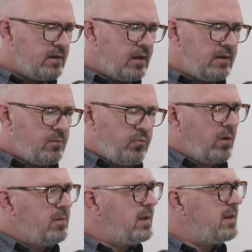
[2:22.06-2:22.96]
is
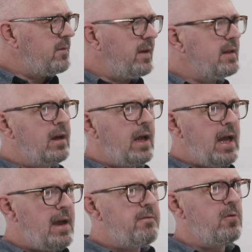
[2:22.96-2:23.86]
probably the thing that
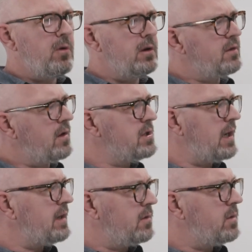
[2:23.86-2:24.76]
everyone
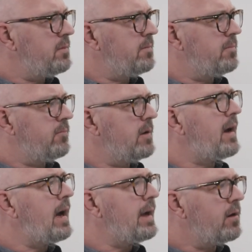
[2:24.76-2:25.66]
associates with
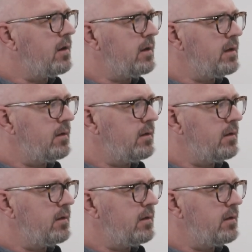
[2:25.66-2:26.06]
AI.